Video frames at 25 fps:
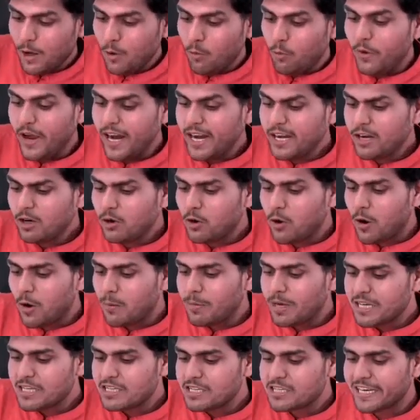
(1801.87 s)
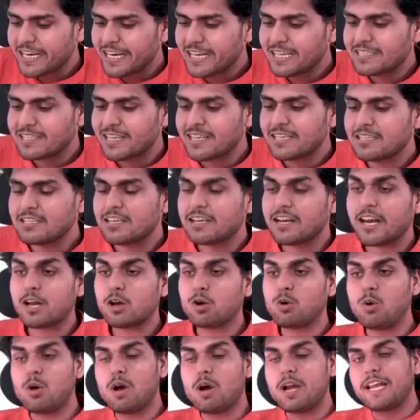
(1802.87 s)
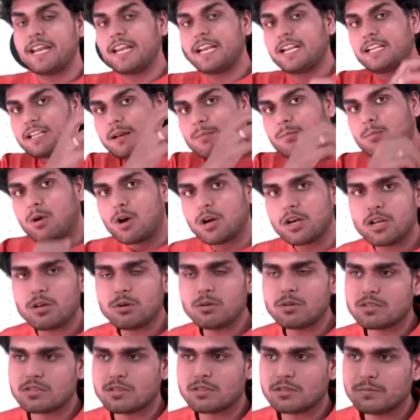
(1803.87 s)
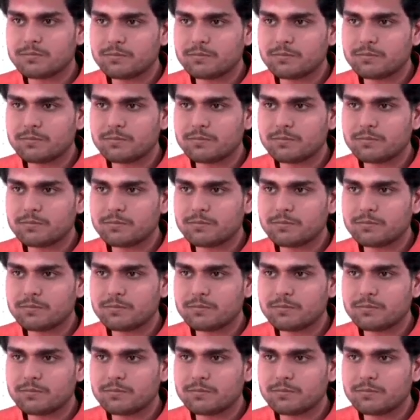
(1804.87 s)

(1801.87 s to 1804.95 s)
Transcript: When CommonJS is requiring the modules,